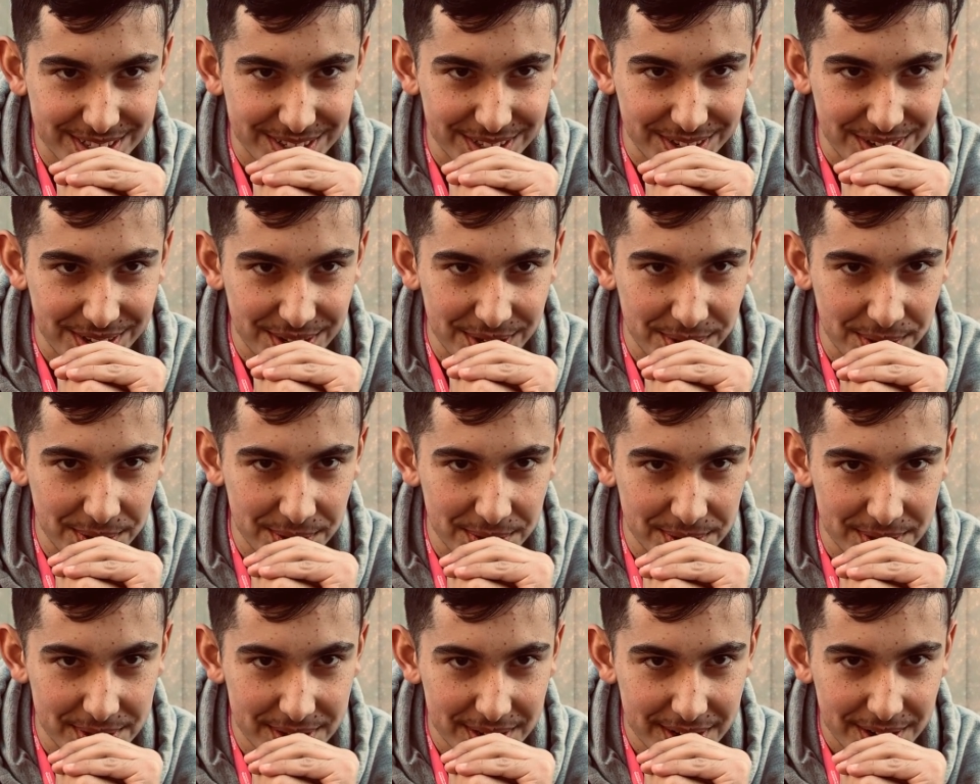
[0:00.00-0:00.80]

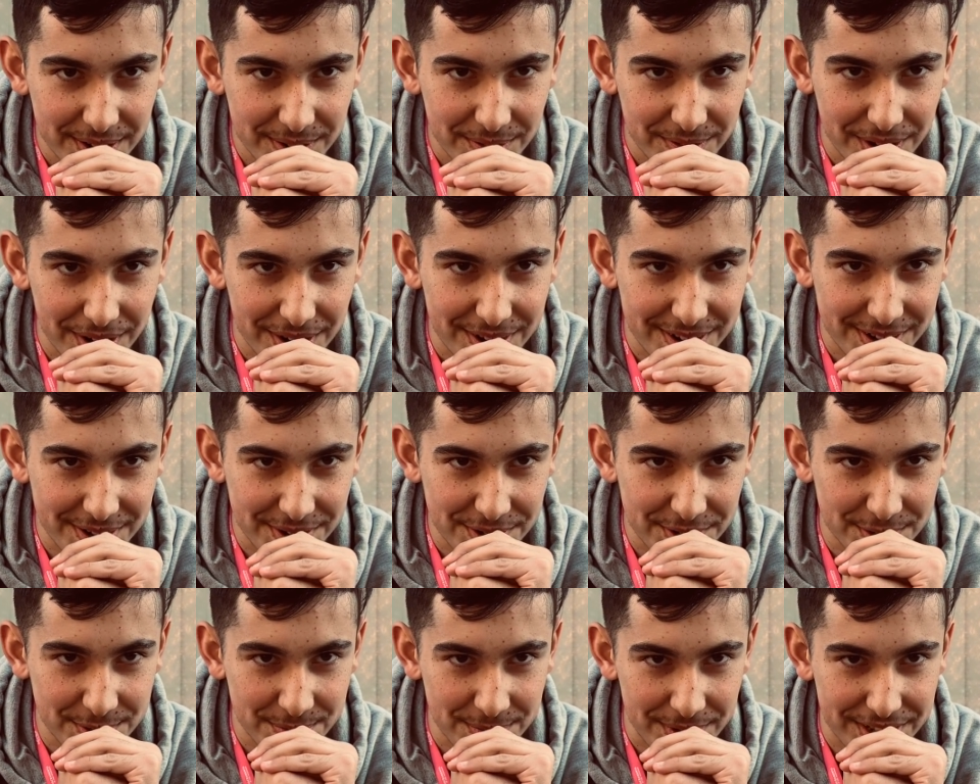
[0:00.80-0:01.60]
News, where
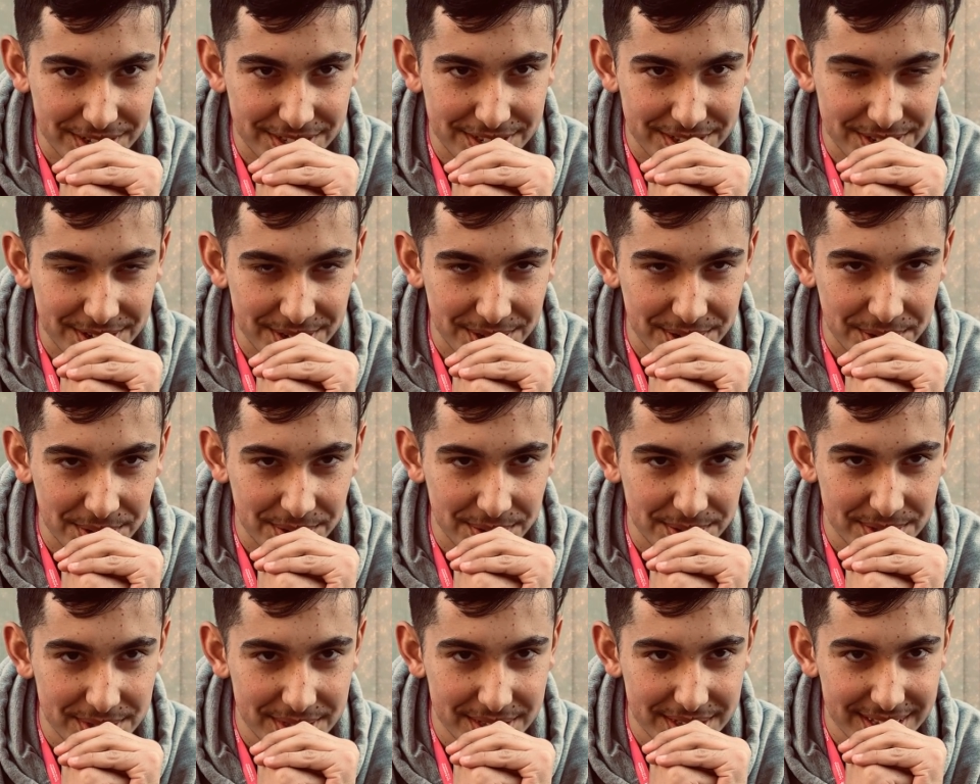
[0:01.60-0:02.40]
news meets
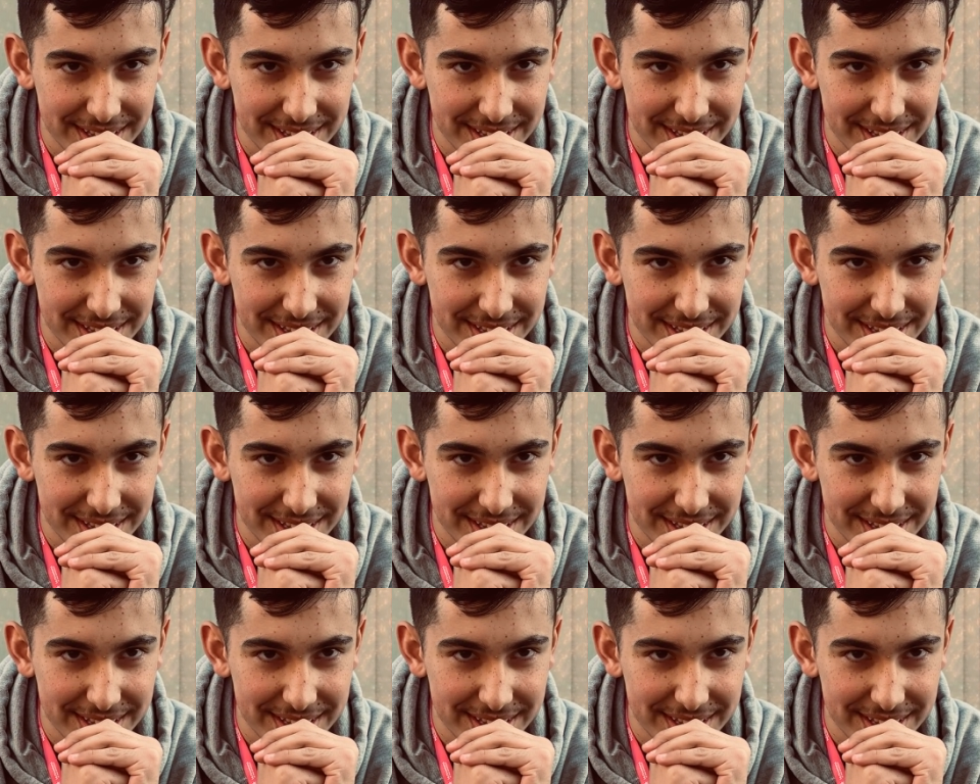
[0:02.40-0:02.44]
news.